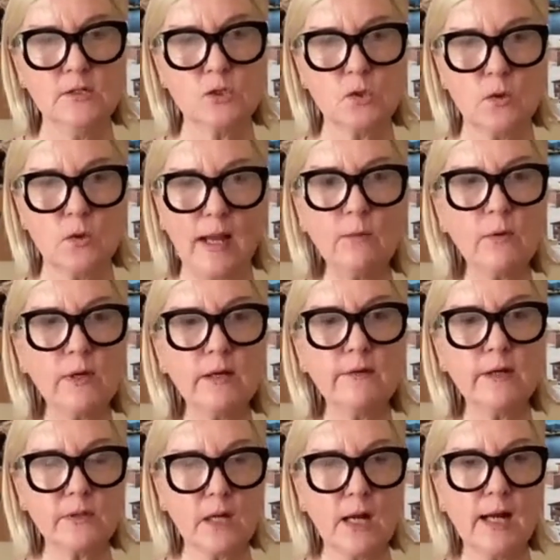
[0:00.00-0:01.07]
so i went in
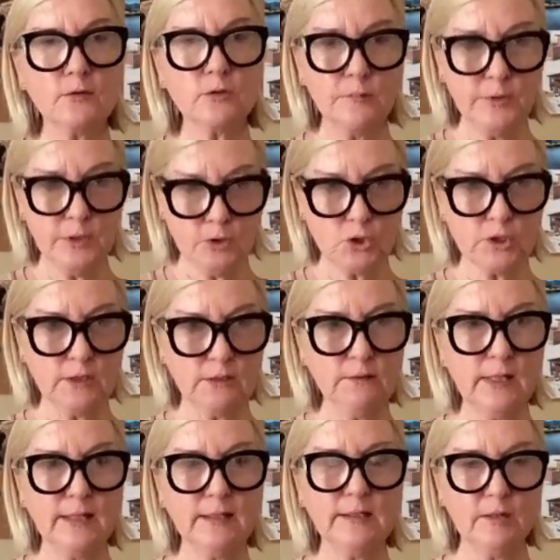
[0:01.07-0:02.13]
there with
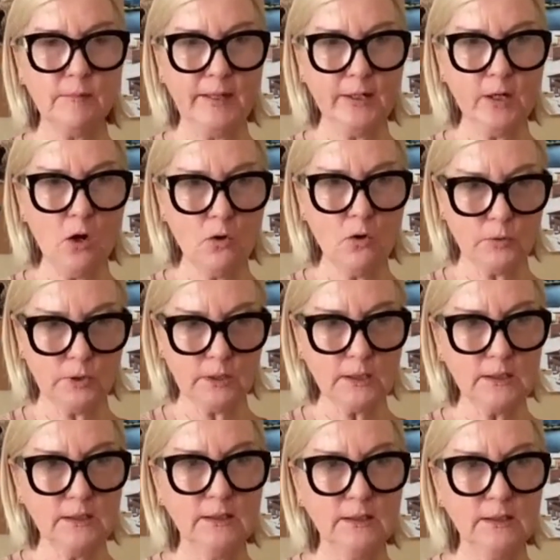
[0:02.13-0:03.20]
contribution i did my
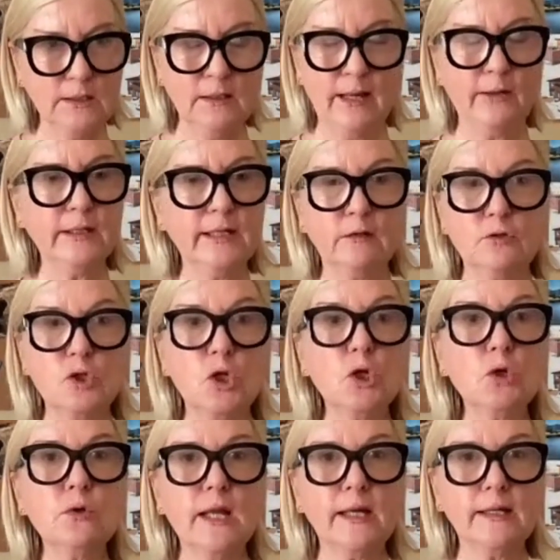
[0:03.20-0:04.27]
homework I only had
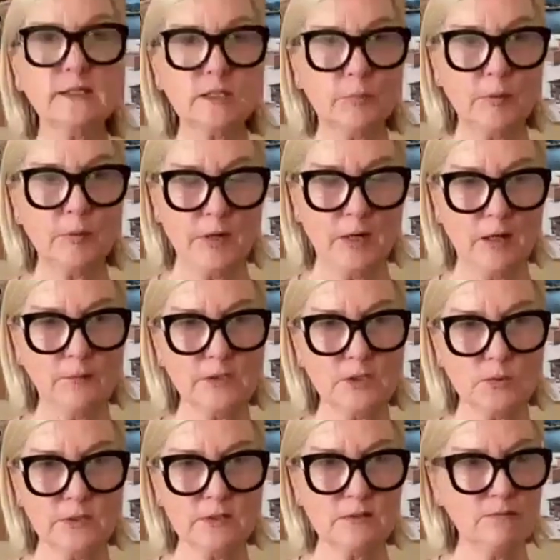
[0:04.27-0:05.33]
two days to prepare,
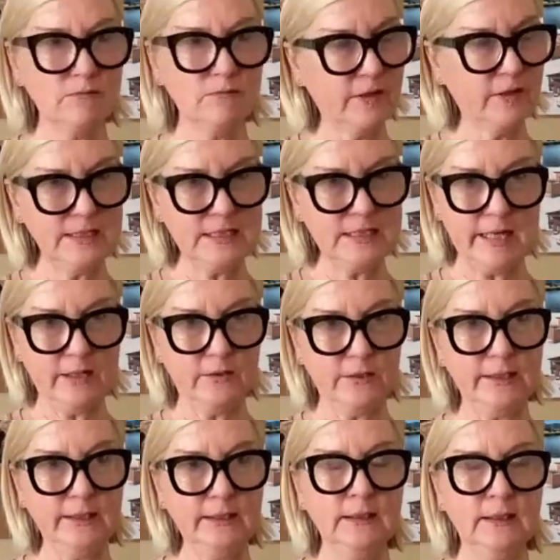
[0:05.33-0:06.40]
which was very
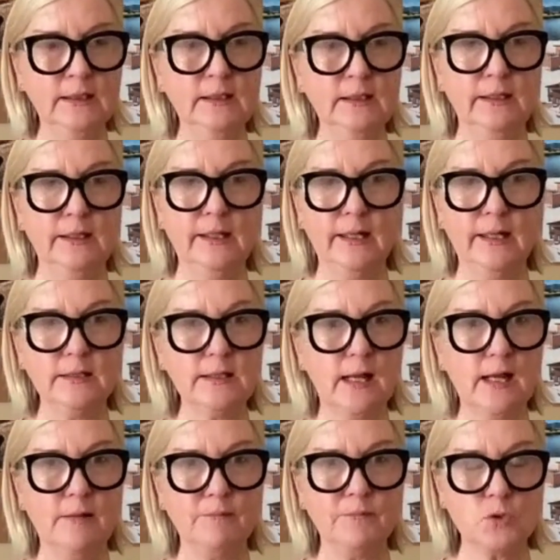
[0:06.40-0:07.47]
scary. And
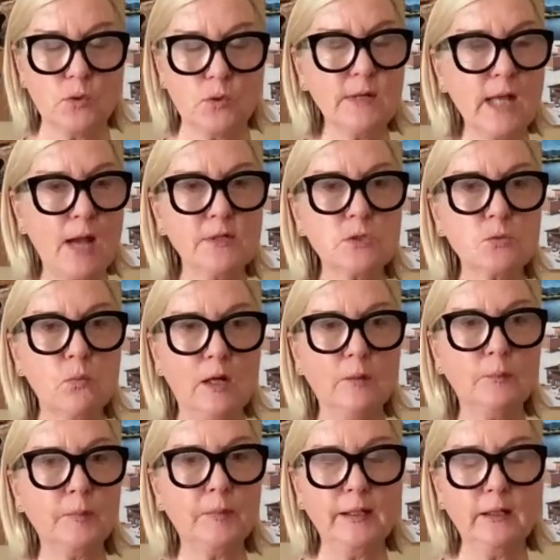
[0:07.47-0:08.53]
um, so I, I, was well
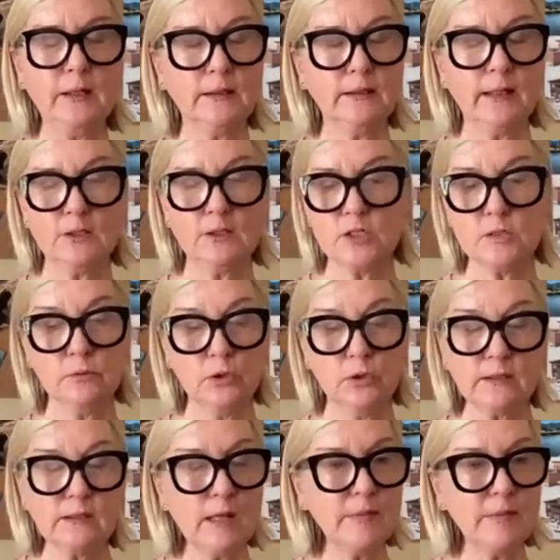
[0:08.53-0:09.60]
prepared. And I just
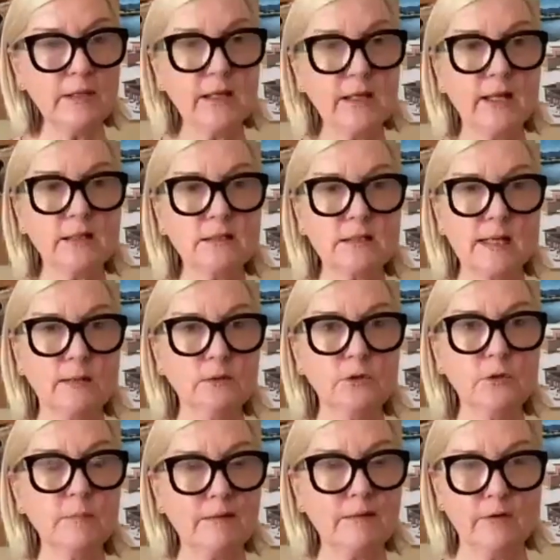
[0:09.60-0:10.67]
looked them in the eye and said, I will
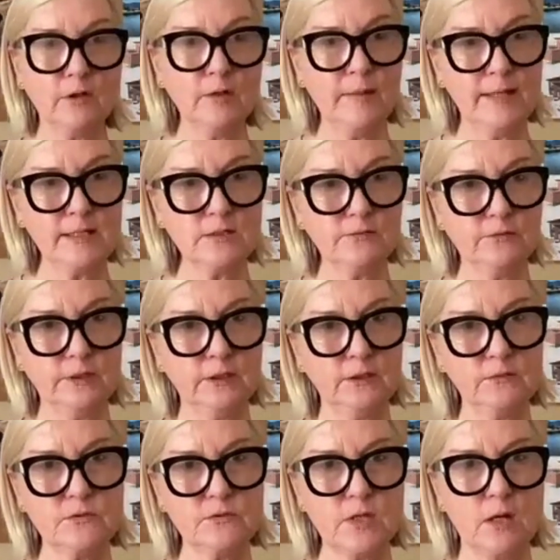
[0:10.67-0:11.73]
do my very best for
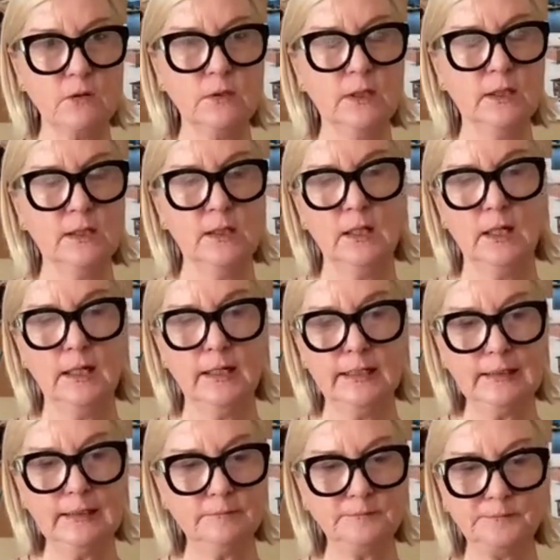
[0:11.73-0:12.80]
you. So
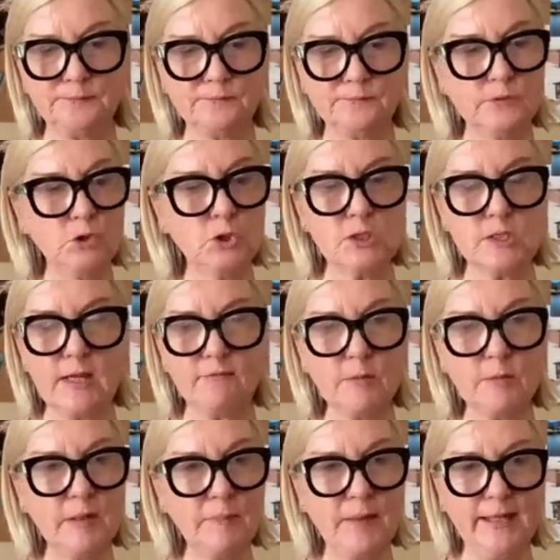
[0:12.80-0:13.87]
um, you just have
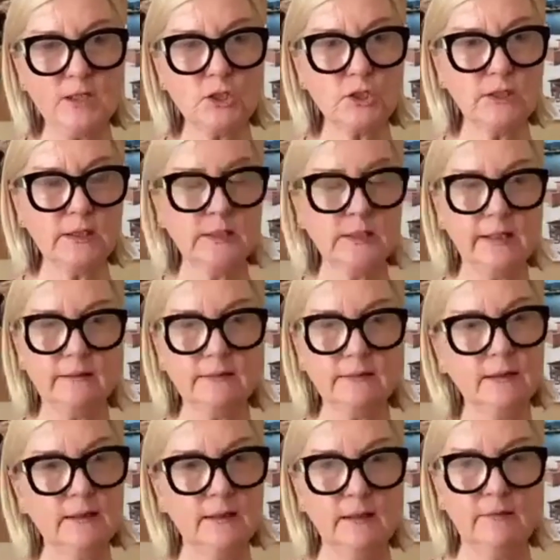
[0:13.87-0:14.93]
to be patient. And
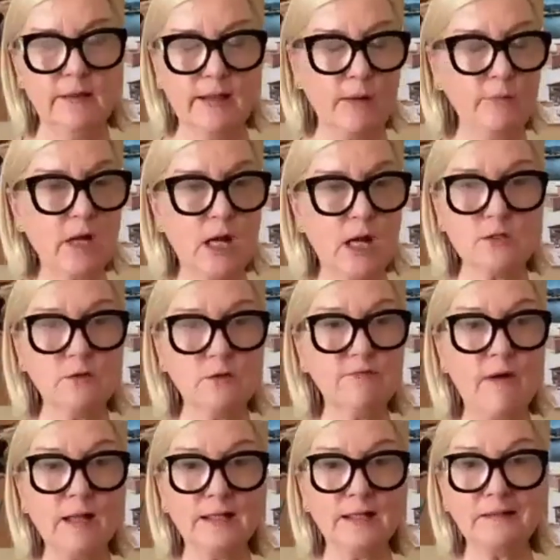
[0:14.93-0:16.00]
then I would also
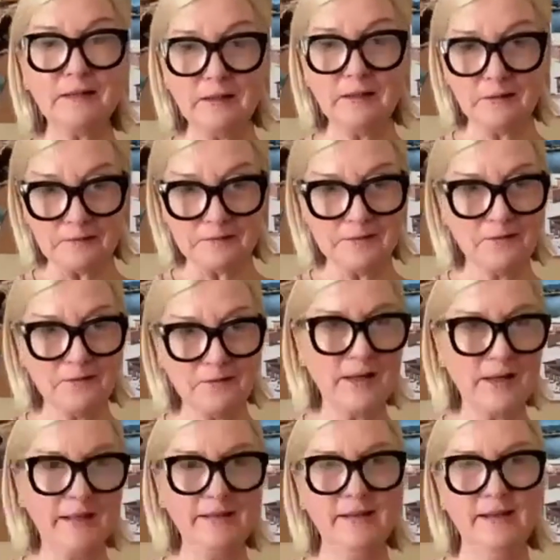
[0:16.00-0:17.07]
volunteer.
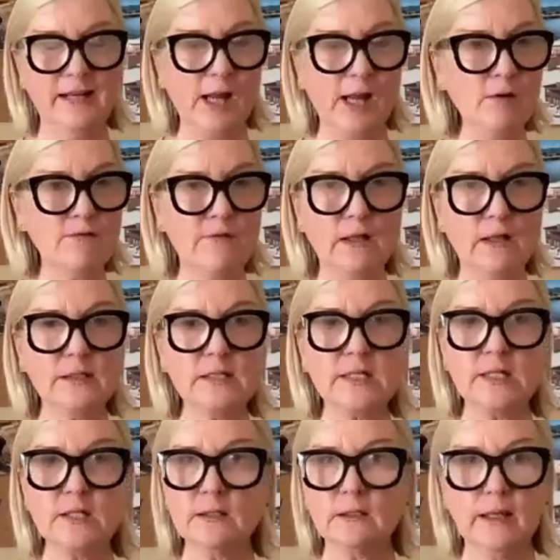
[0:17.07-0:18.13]
Okay. I would
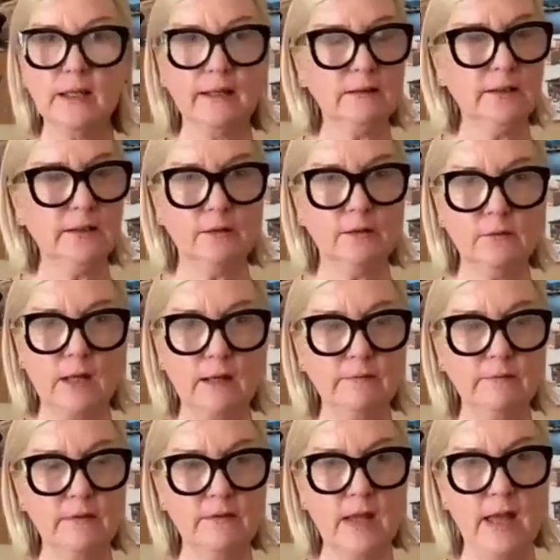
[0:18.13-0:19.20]
volunteer at like, you know, uh,
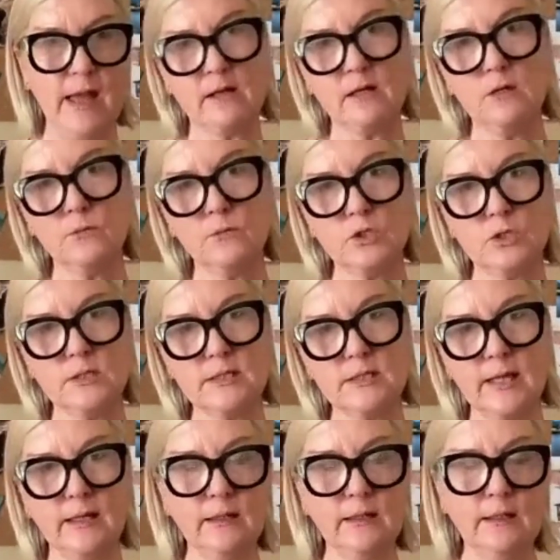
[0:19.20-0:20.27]
the Echo, which is
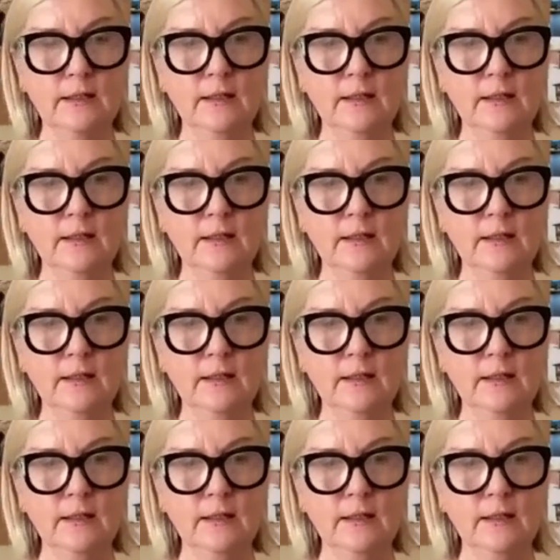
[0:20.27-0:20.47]
a,